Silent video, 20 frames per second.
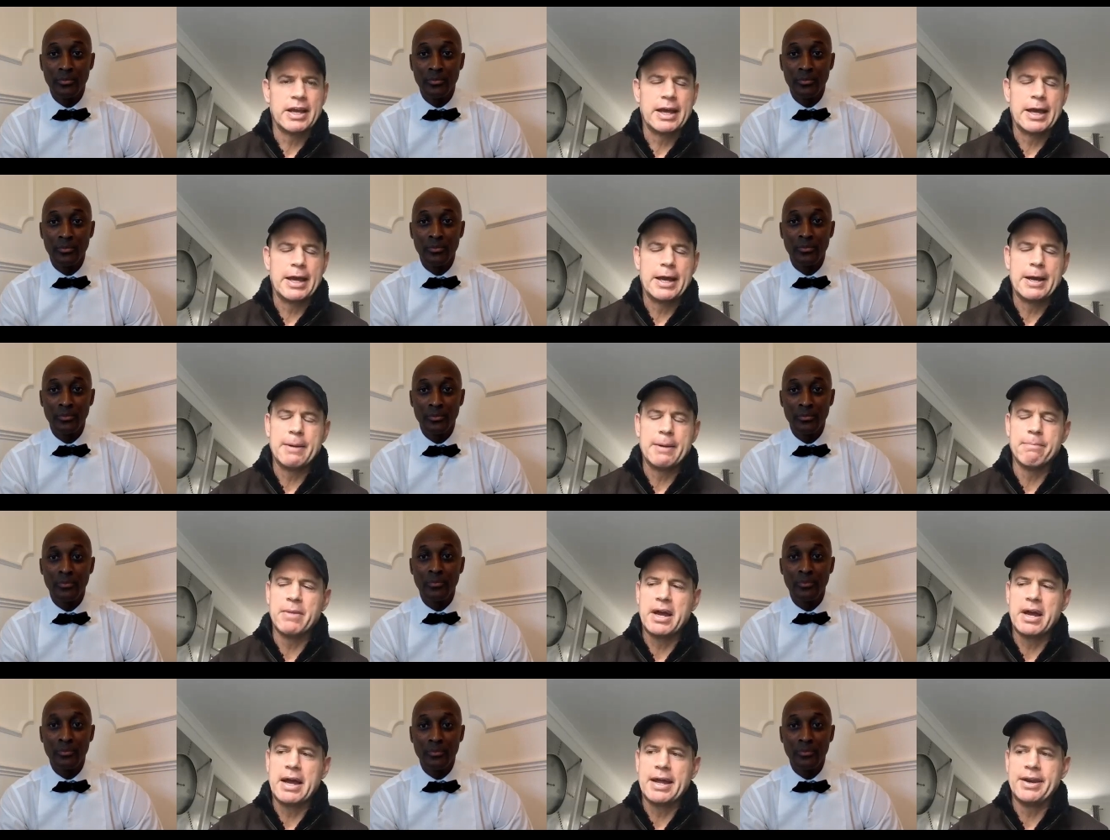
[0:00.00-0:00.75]

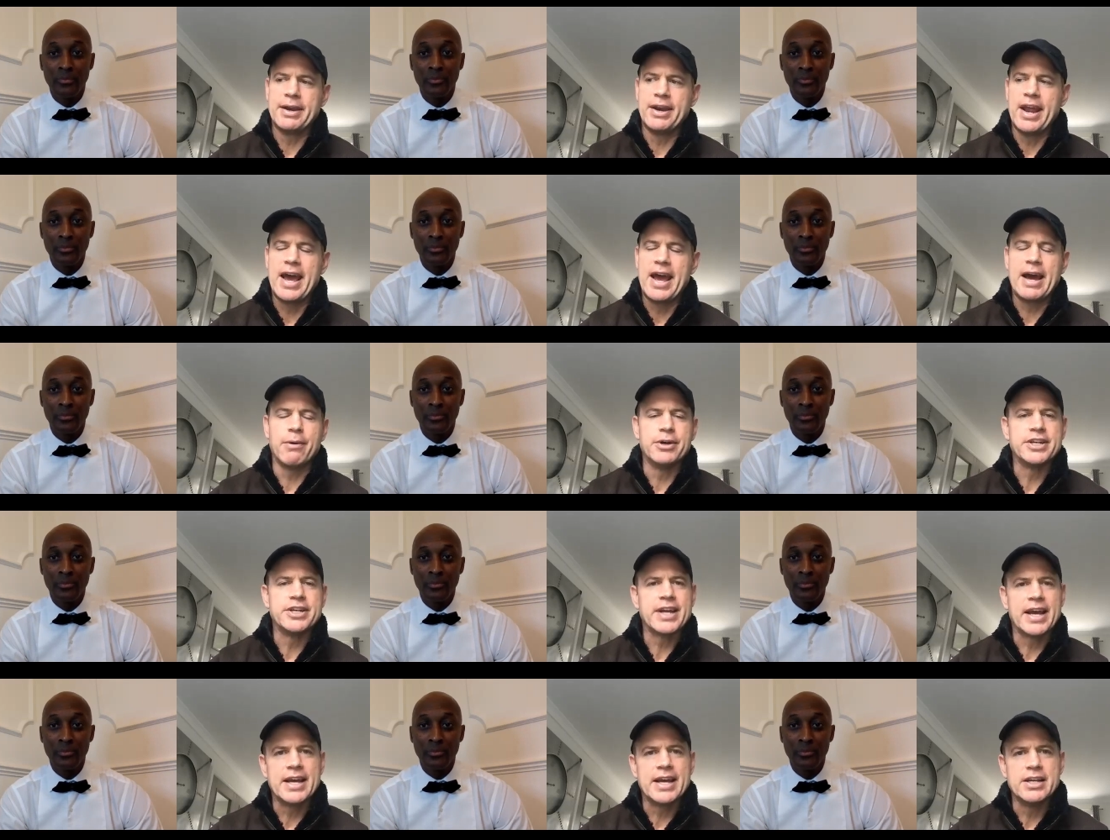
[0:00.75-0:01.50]
Speaker 1: um, and
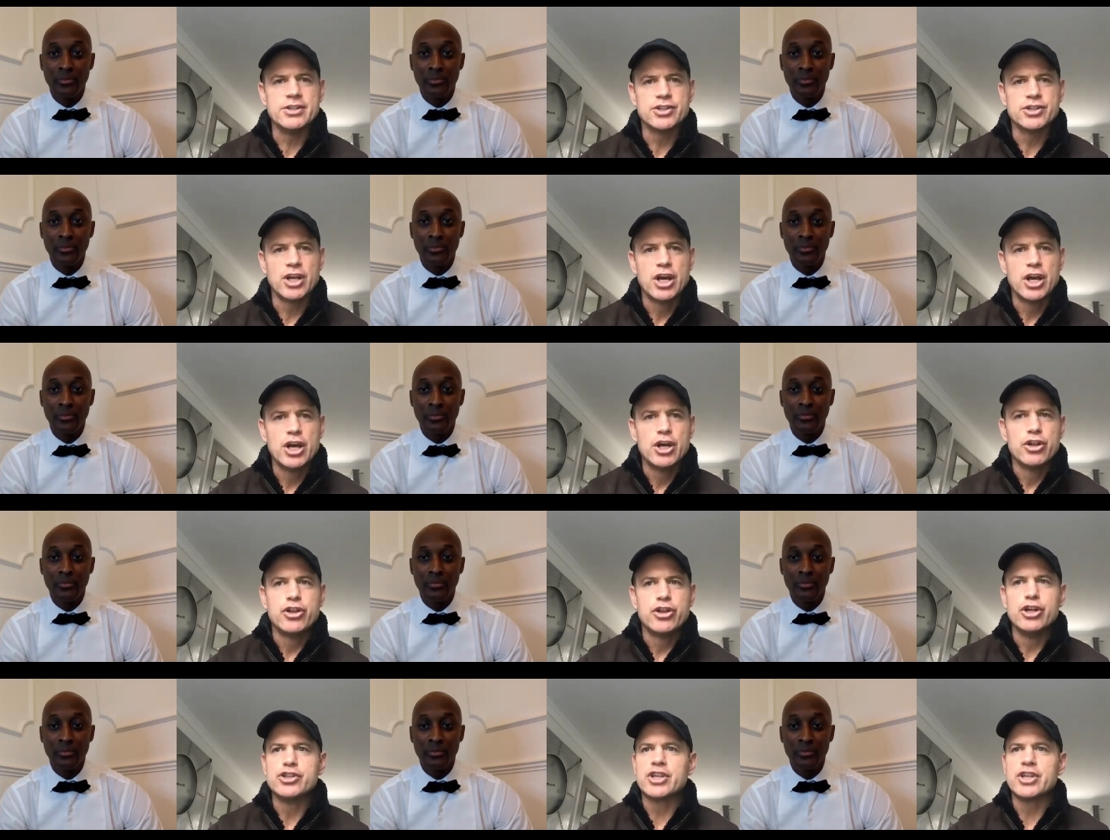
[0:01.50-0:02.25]
nowadays
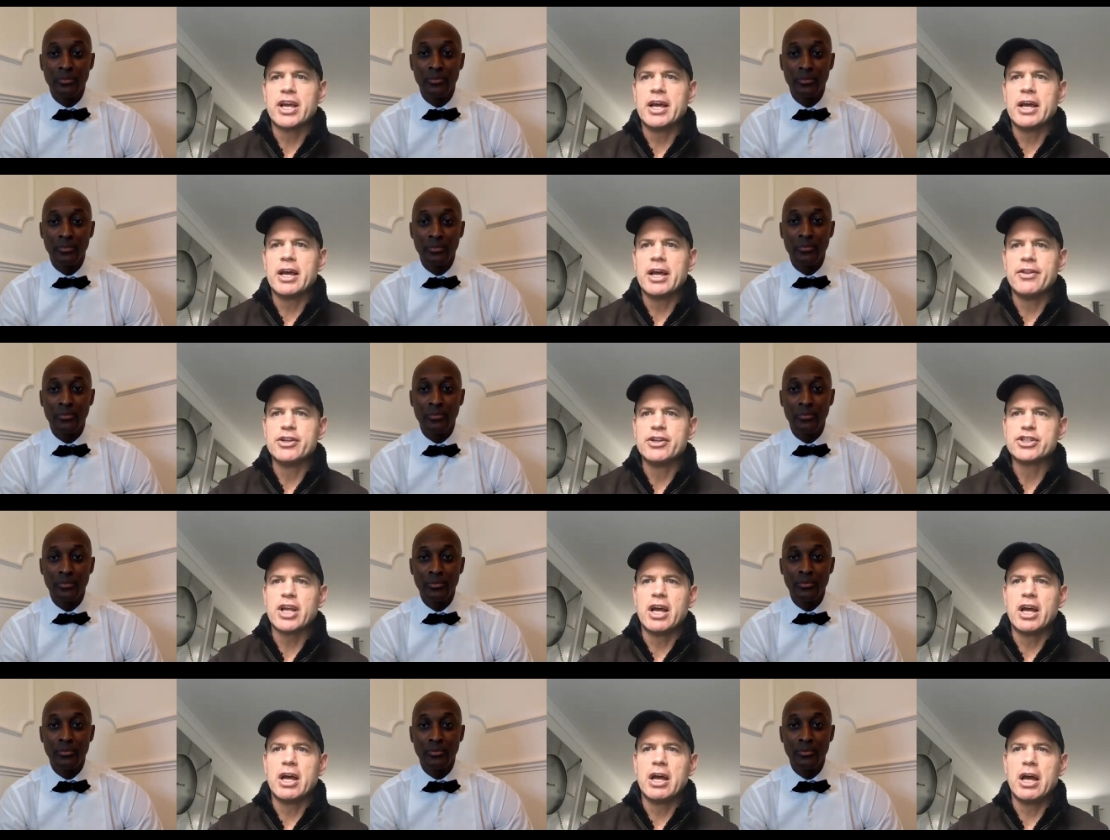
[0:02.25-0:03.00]
there's a
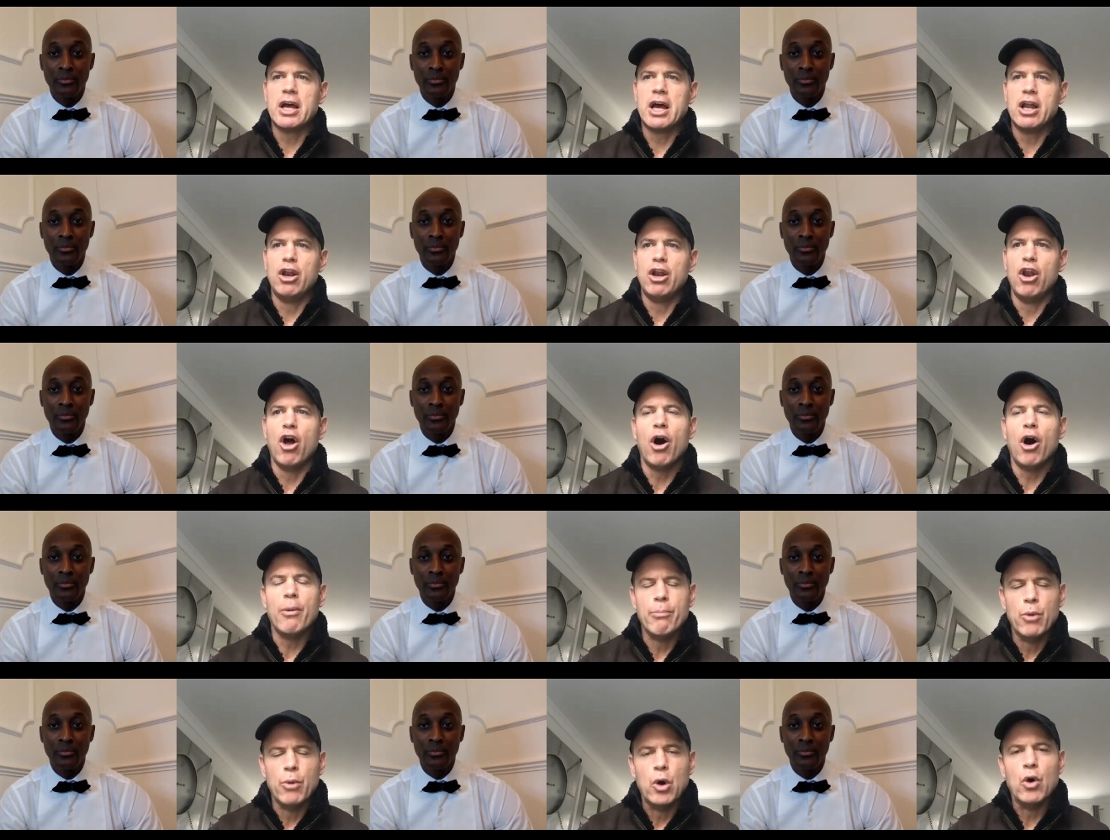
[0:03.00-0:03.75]
there's a, a
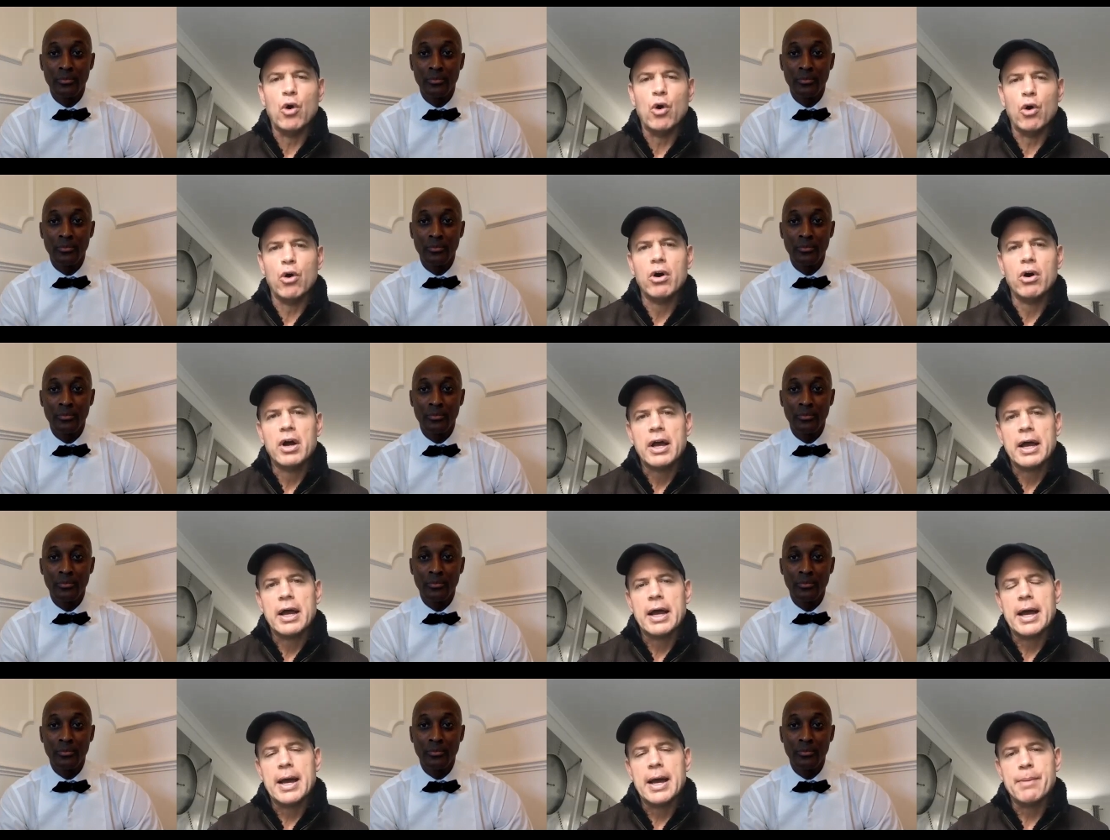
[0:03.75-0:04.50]
lot more
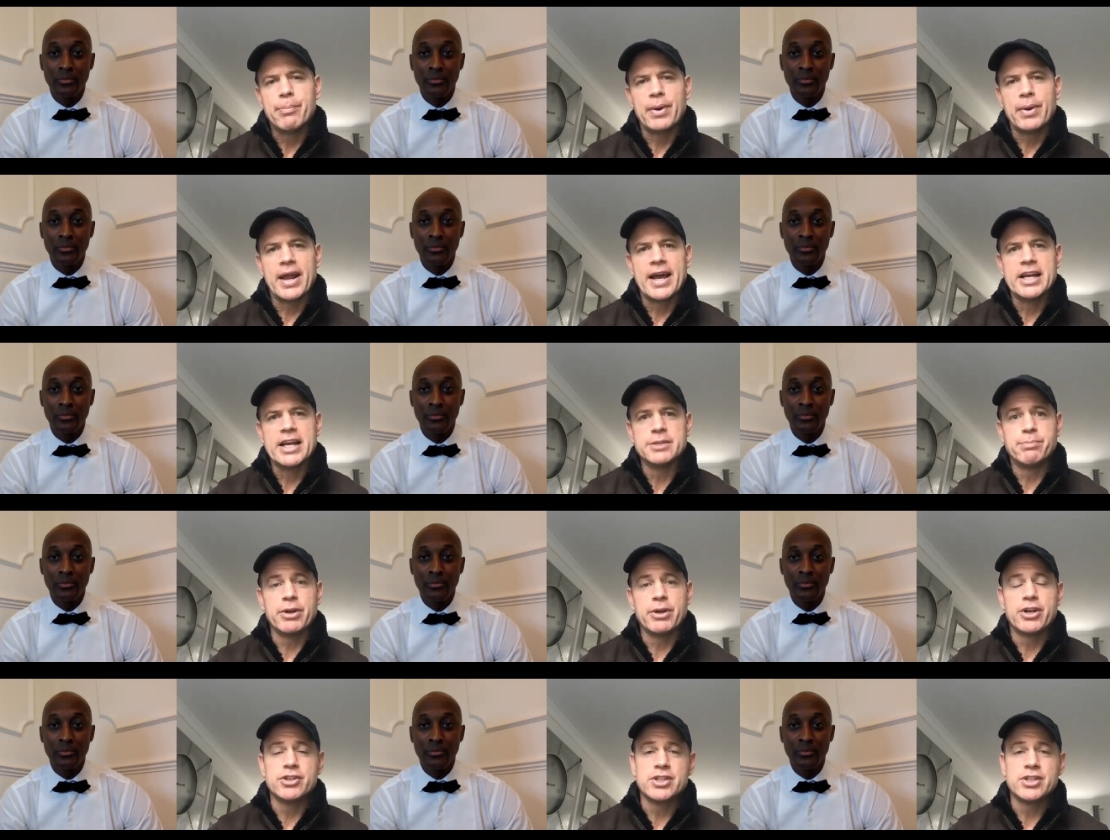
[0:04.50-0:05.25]
uh,
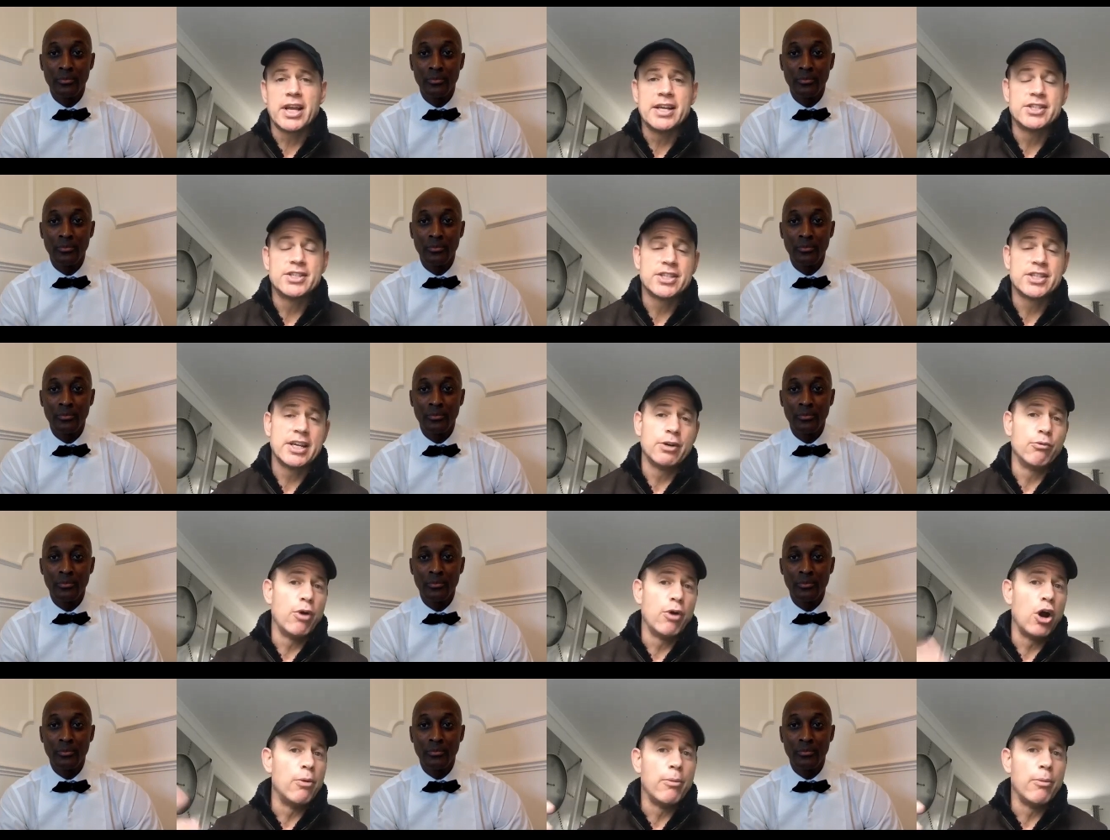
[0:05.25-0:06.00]
players because they see
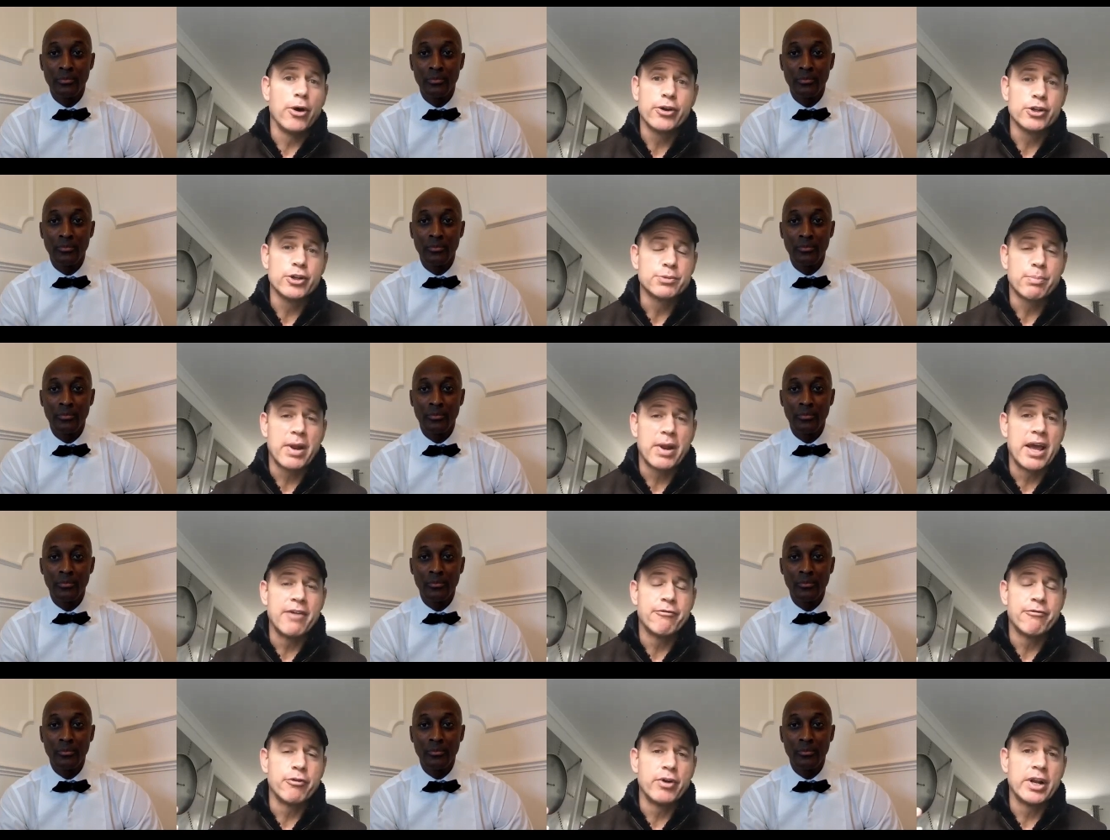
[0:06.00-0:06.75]
role models
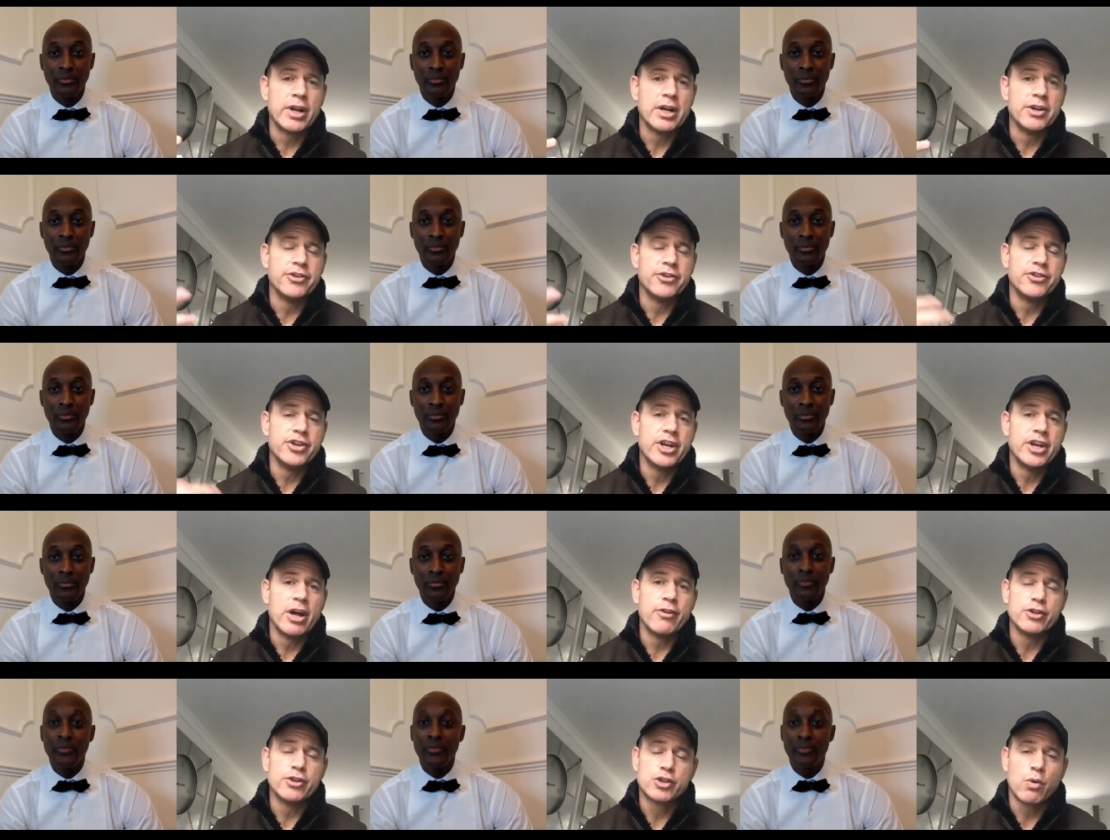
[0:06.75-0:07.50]
playing for England. You
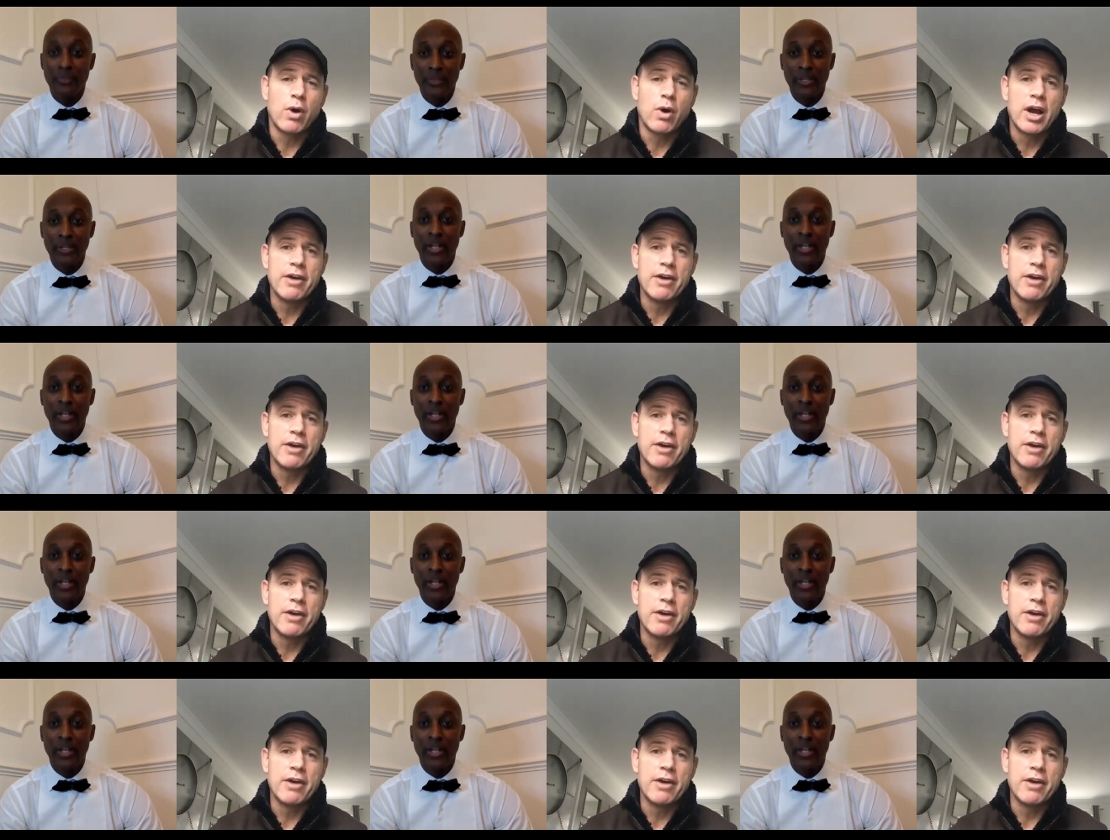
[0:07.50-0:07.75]
know, there's